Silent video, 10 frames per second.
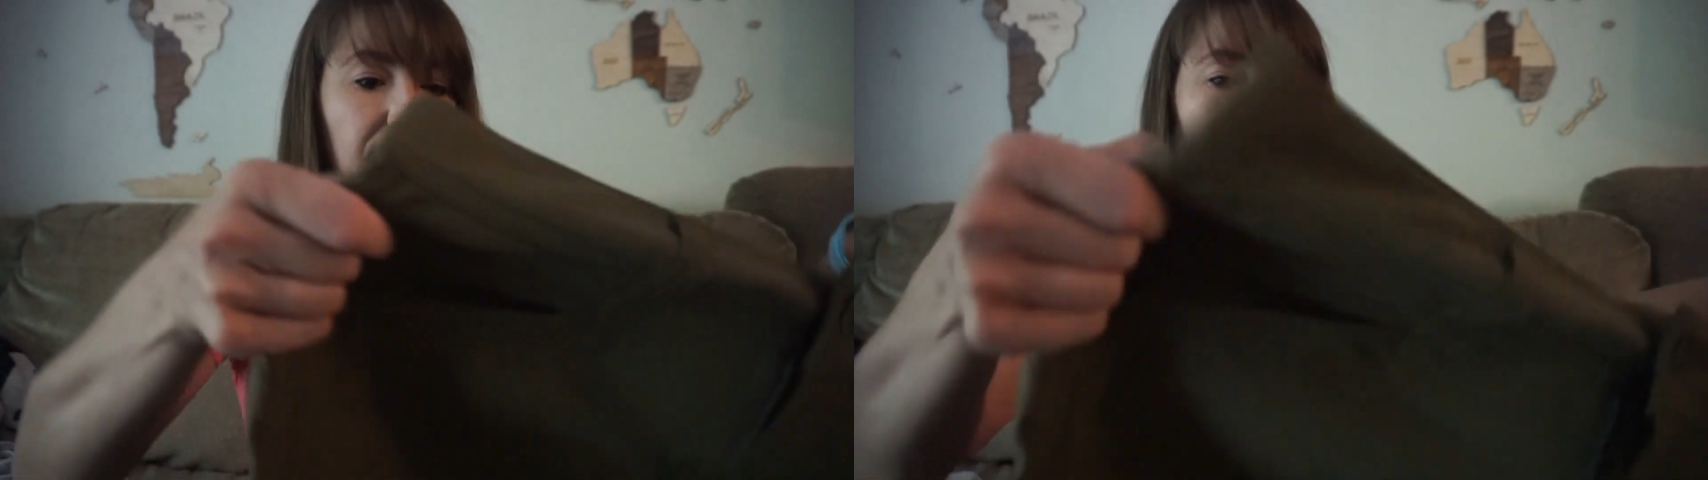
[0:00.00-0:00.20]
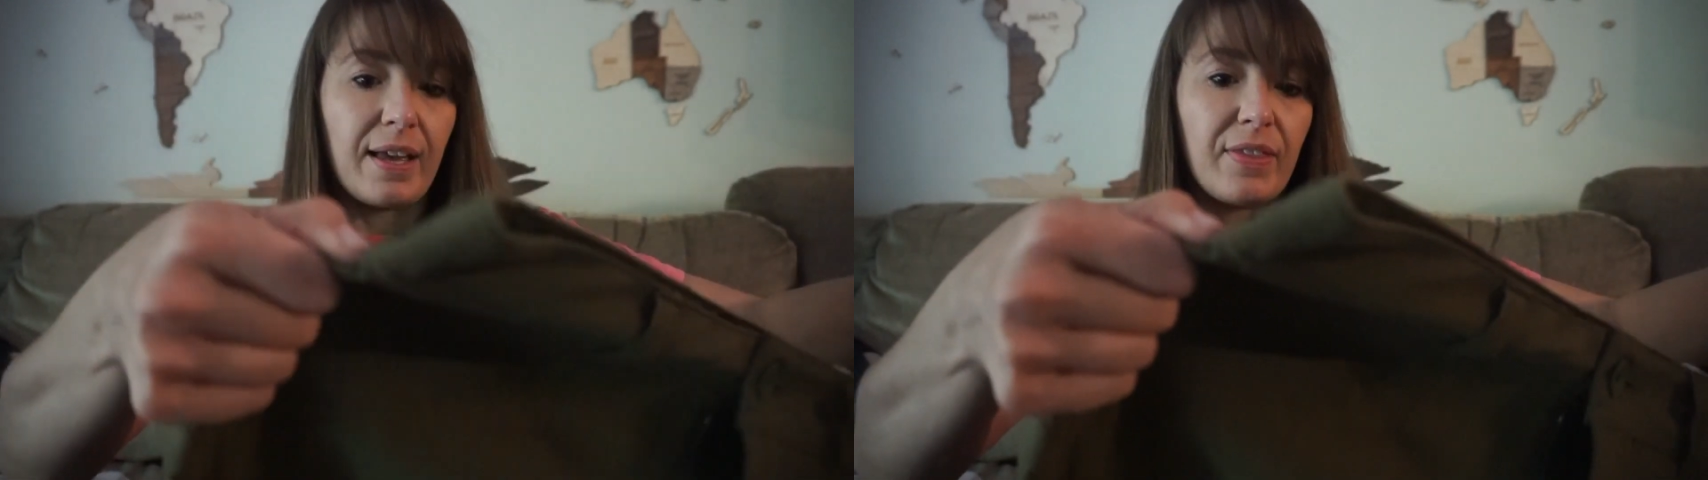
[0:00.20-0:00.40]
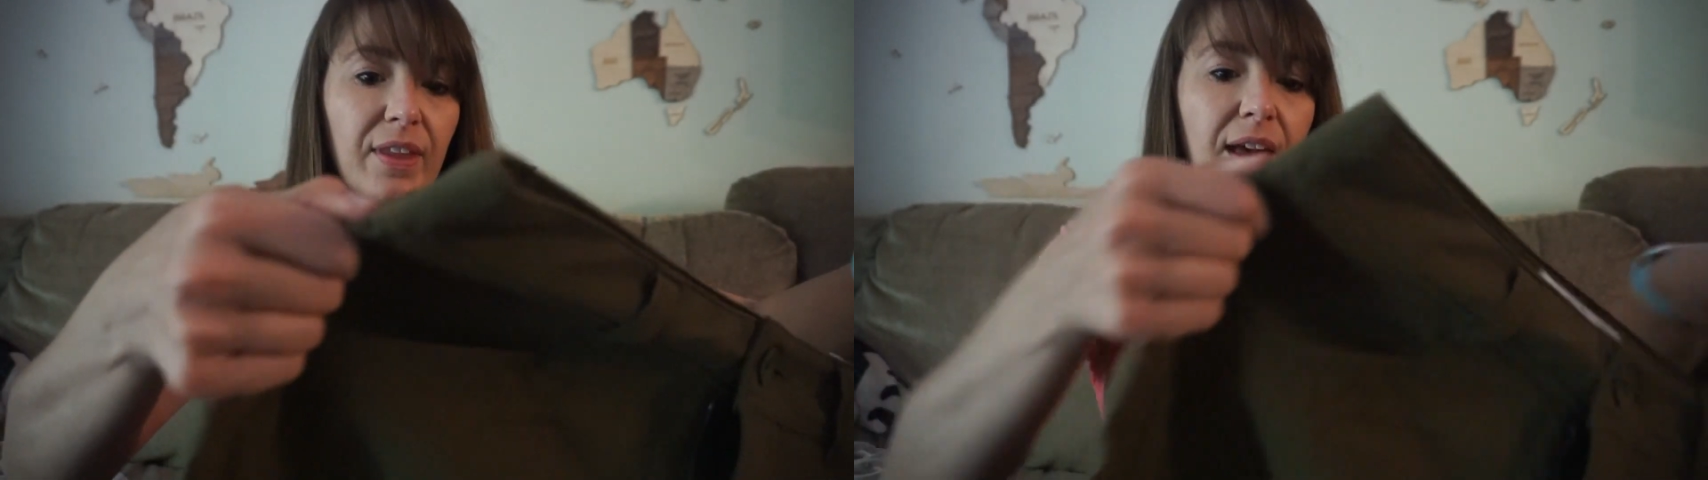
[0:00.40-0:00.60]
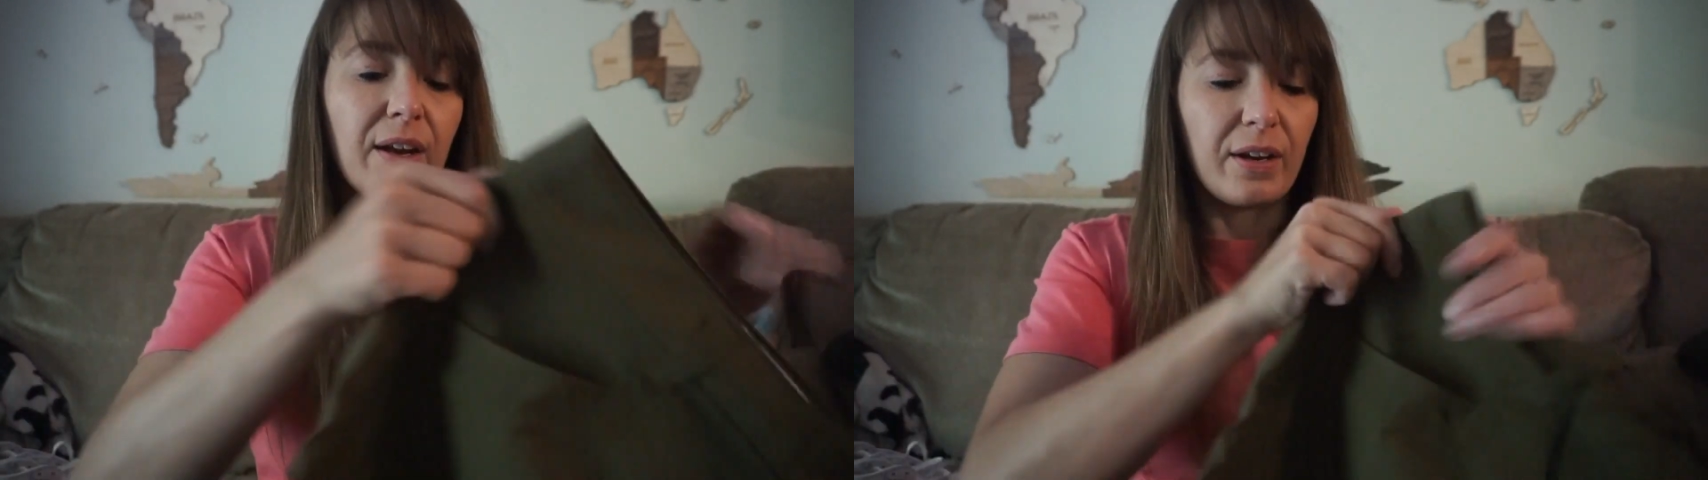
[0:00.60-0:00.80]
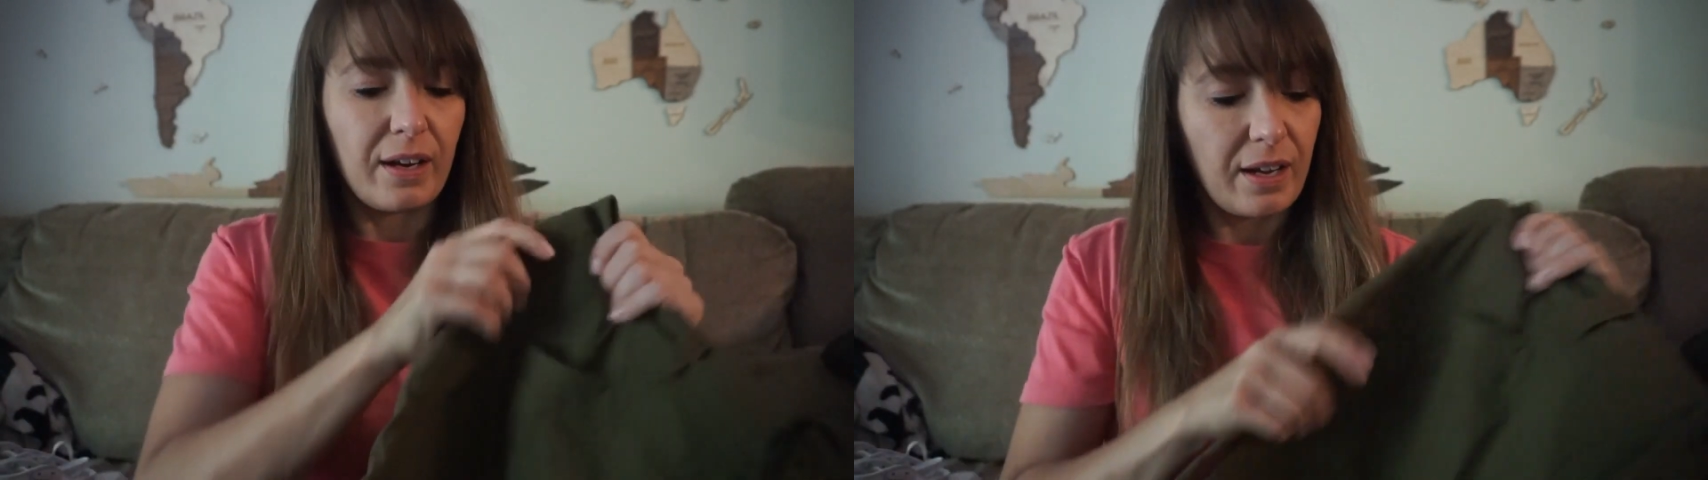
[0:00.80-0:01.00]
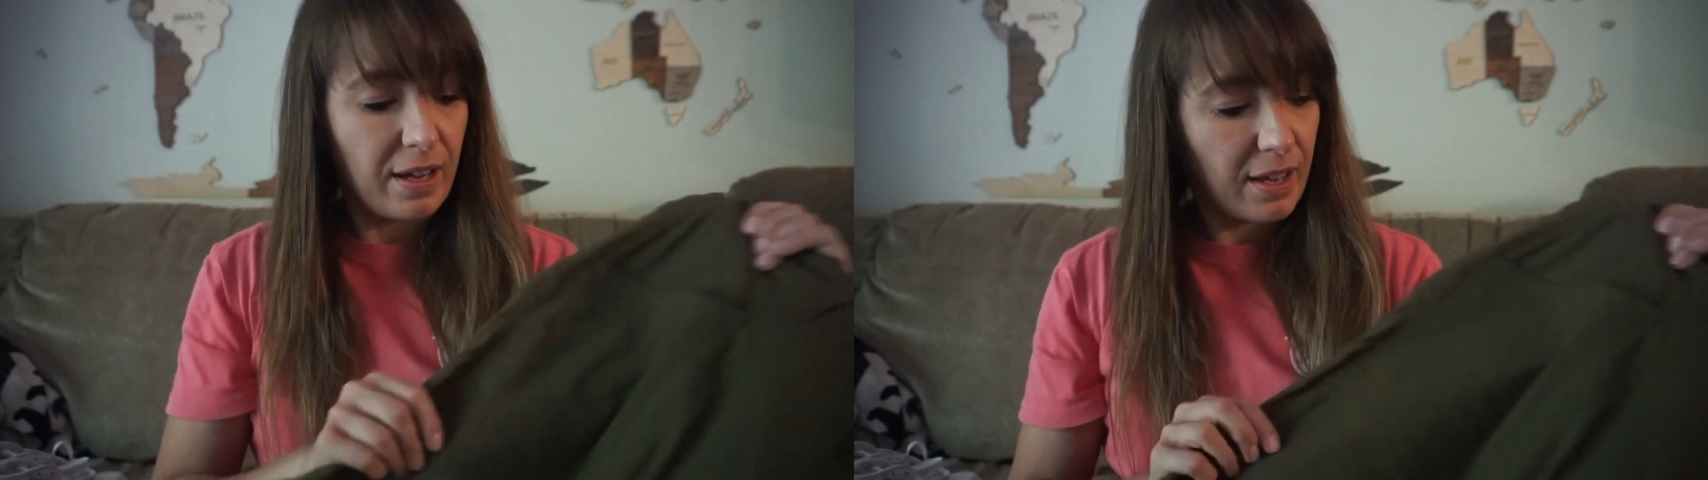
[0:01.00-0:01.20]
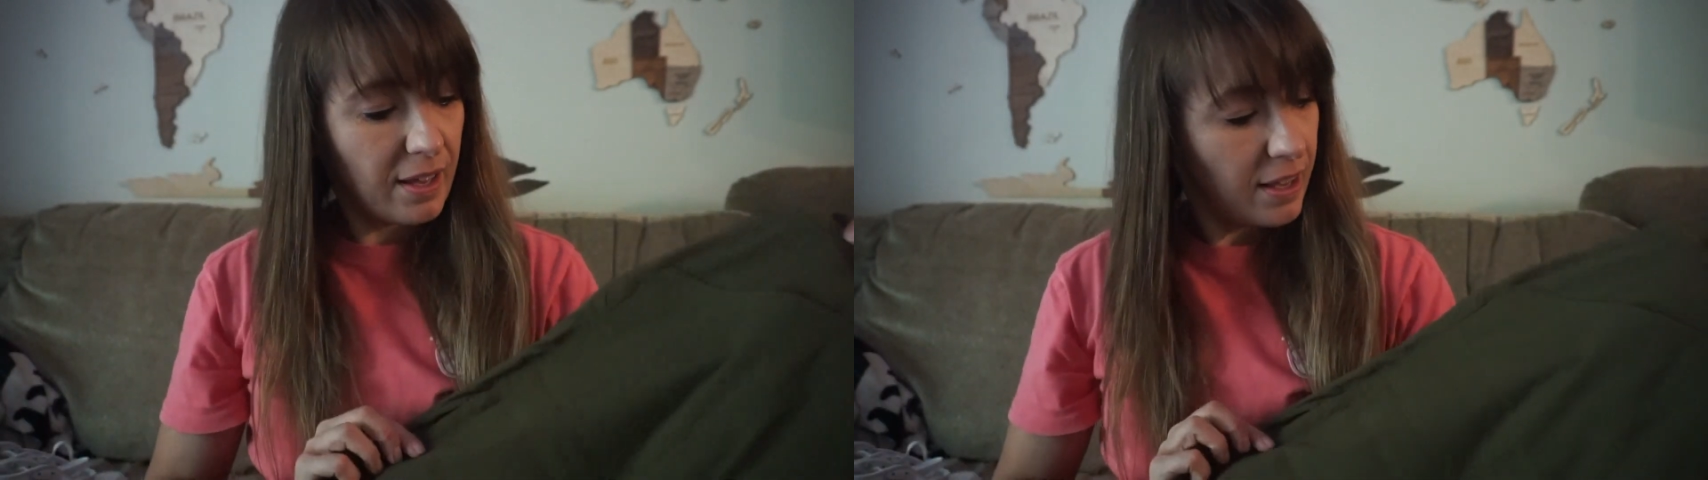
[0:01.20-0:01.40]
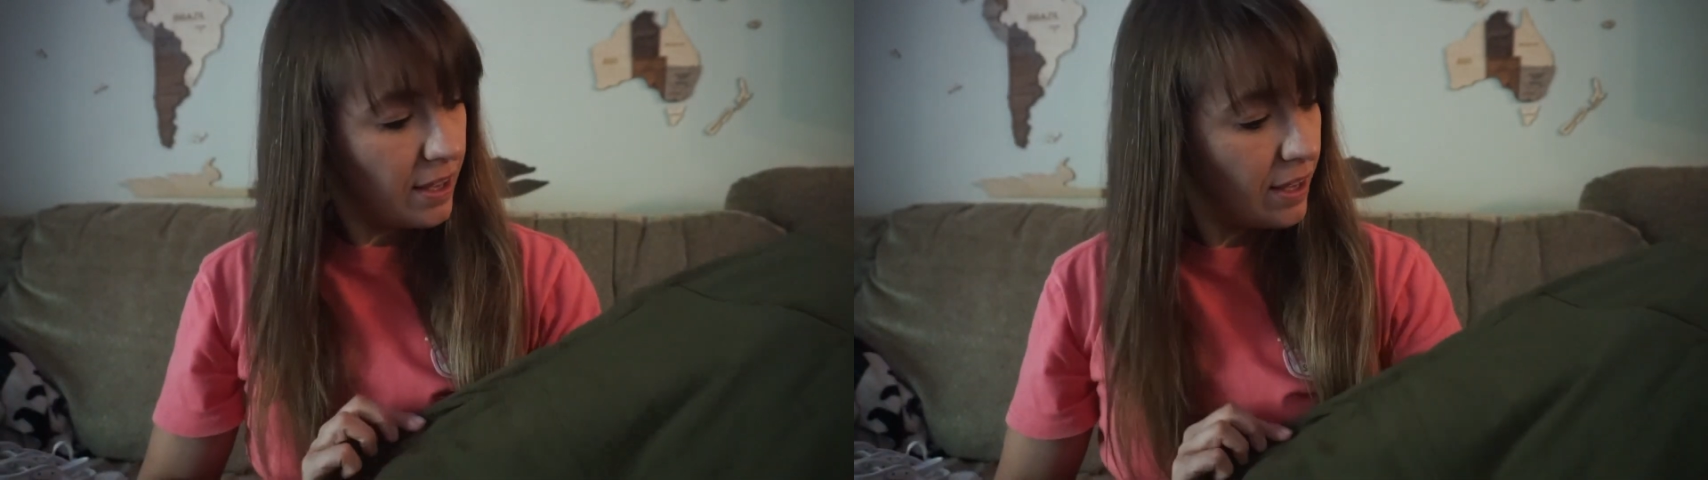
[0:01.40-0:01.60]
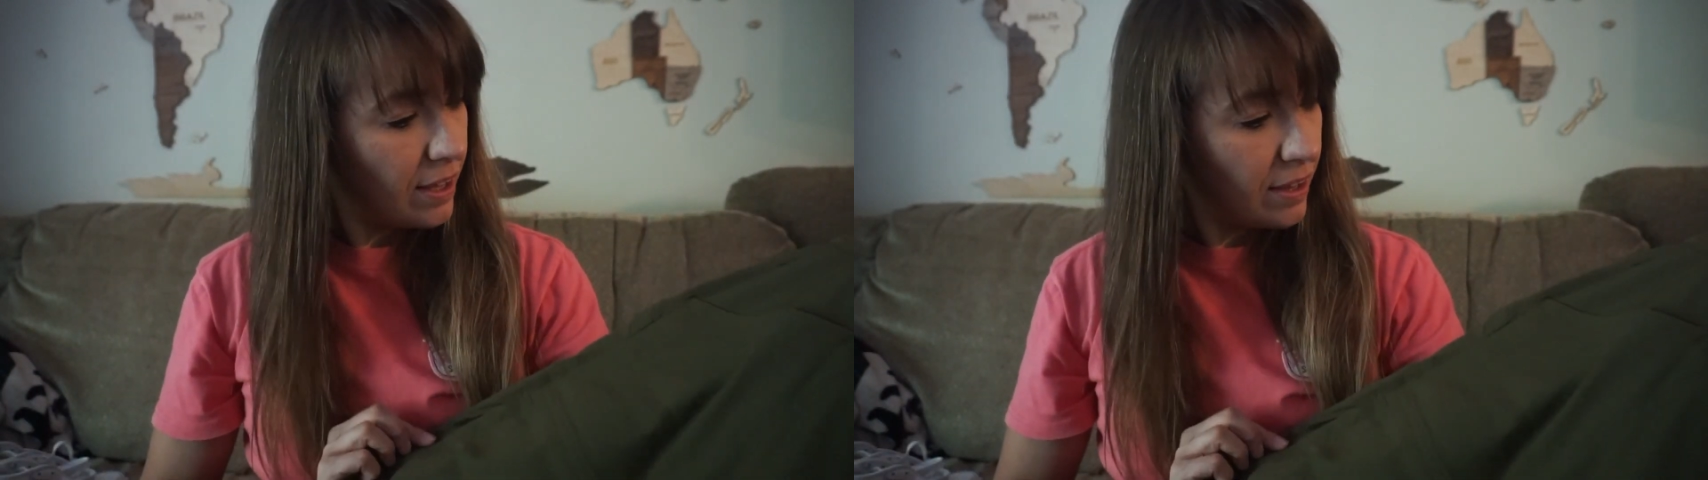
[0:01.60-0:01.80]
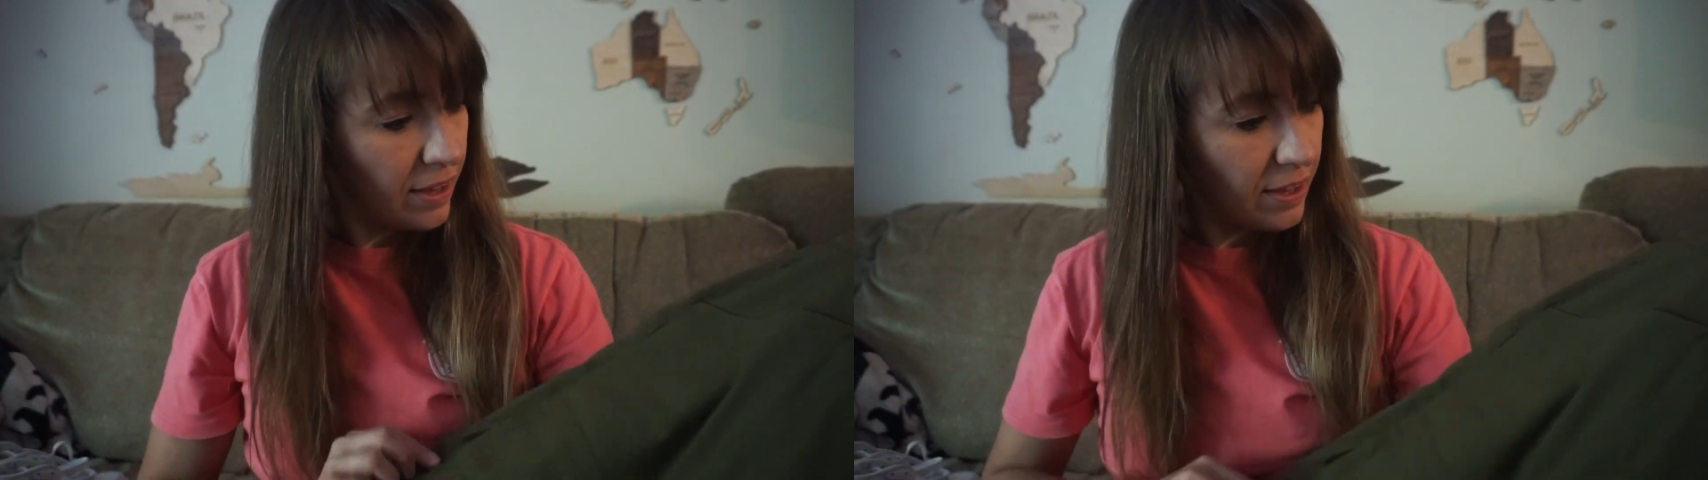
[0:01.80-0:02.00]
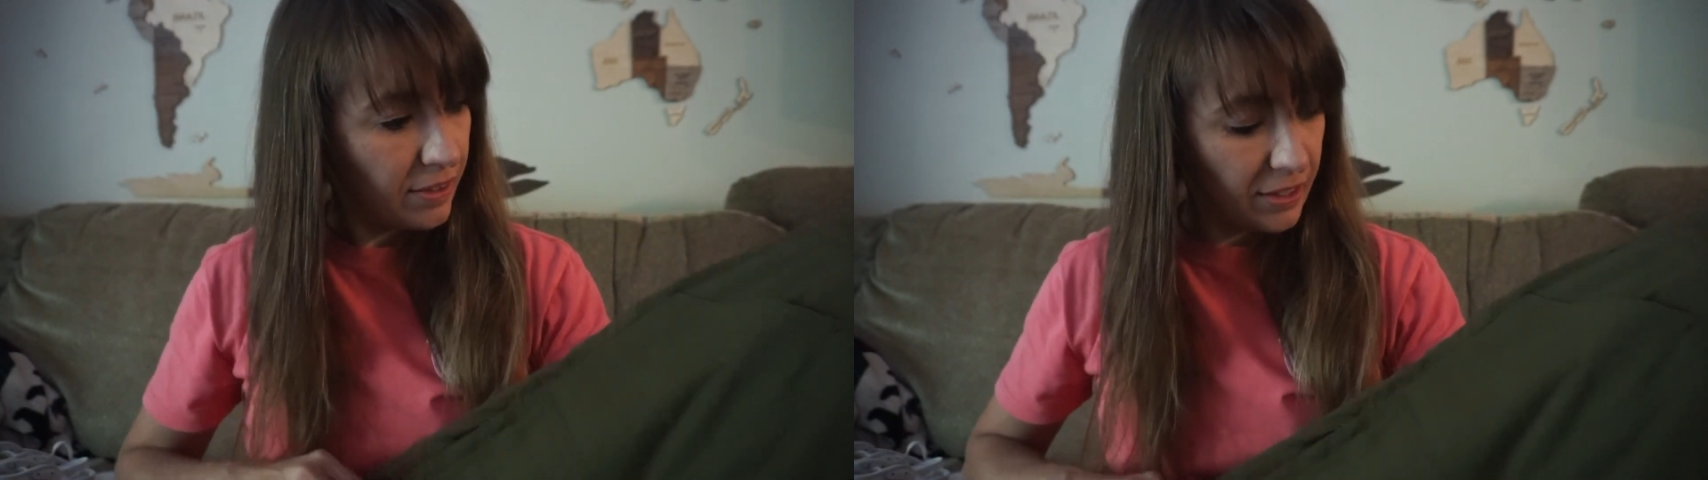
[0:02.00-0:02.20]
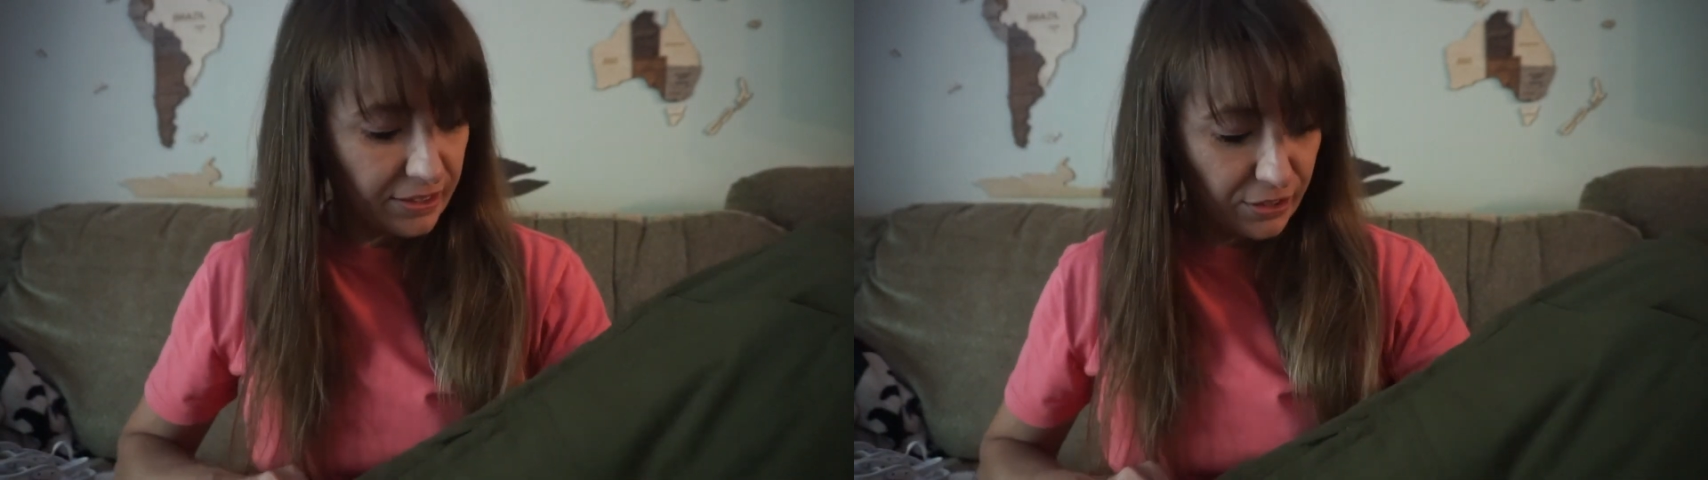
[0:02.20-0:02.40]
And then this